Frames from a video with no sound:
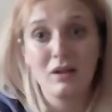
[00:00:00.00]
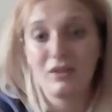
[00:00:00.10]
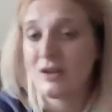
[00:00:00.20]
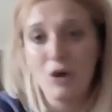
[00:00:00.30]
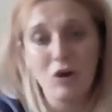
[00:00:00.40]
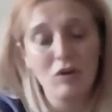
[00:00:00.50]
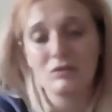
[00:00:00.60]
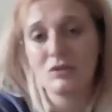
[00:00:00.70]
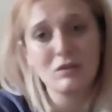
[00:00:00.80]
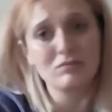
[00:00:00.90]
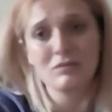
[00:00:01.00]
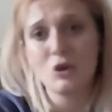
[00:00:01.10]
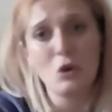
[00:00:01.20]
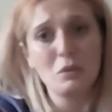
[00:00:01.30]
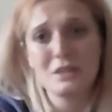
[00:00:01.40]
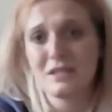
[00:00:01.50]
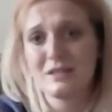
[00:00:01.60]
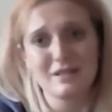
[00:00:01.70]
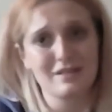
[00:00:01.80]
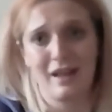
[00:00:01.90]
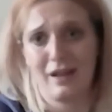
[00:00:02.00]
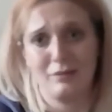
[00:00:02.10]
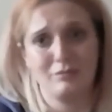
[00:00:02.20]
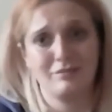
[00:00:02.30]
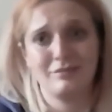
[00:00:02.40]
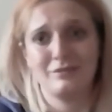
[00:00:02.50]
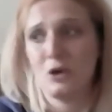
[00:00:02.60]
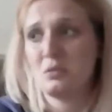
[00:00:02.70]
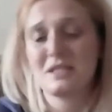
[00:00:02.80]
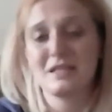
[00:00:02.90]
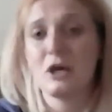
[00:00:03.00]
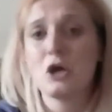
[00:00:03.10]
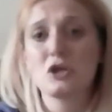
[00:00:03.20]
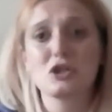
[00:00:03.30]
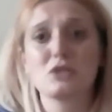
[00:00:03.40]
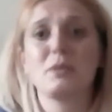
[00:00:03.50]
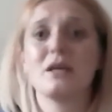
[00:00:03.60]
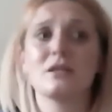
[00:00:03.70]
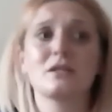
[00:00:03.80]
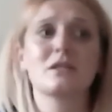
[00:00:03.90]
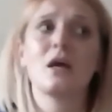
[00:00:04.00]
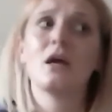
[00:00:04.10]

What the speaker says: They're not, nobody is the same. Nobody, just because